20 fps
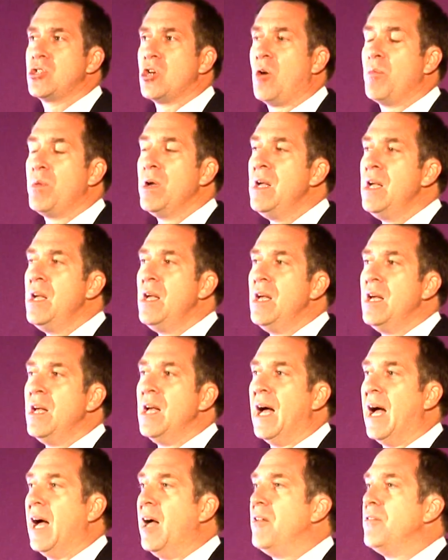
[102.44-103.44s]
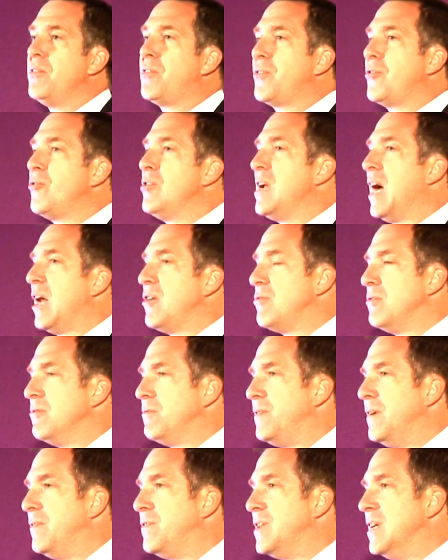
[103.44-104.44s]
top
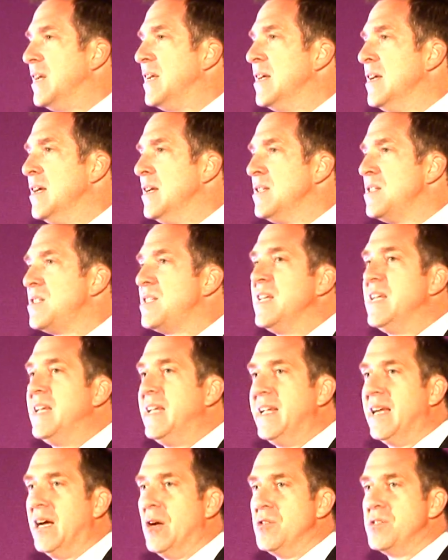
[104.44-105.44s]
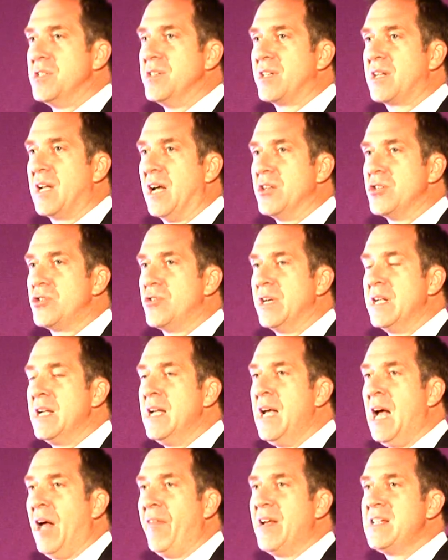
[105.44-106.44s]
350 CEOs in the country,
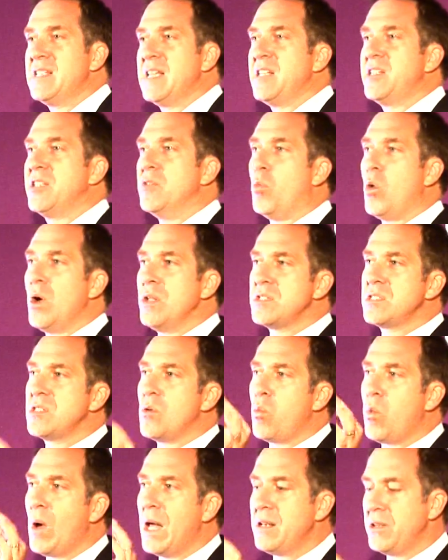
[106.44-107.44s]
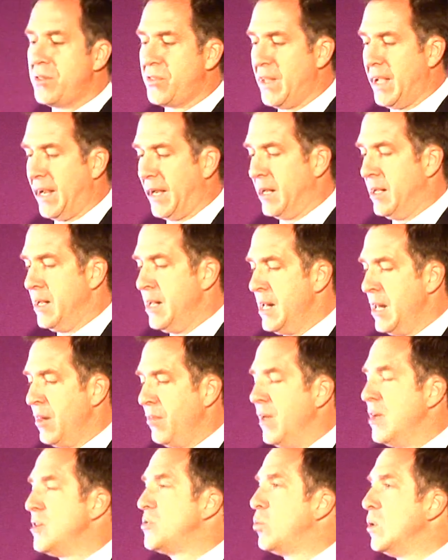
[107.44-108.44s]
and they said to them, what's the one thing
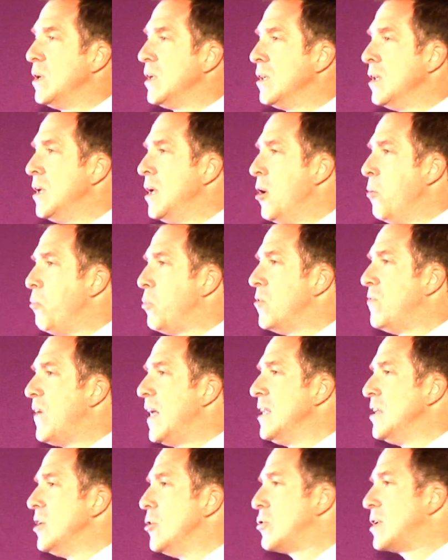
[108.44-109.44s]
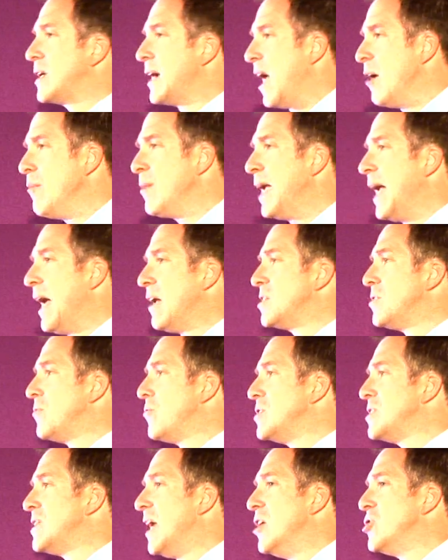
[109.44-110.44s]
that will prevent you coming out of
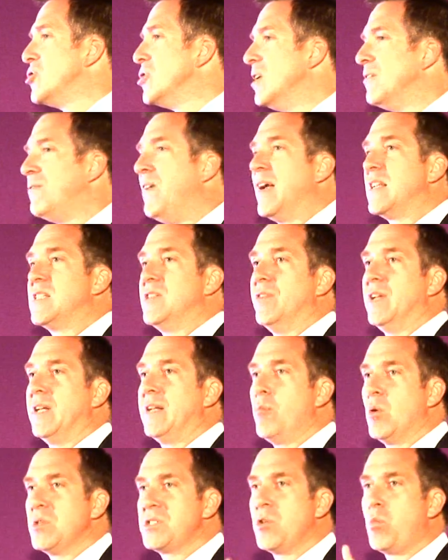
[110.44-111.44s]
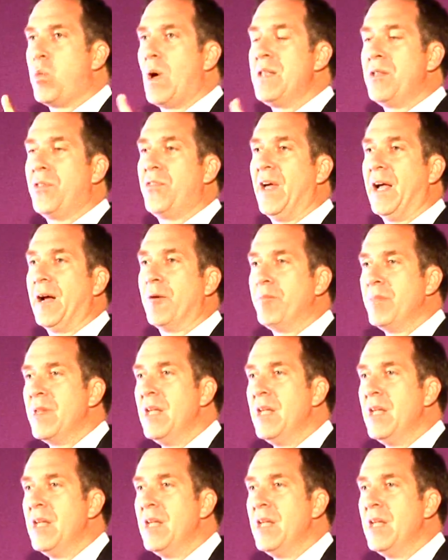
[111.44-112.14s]
recession effectively? What's the one thing?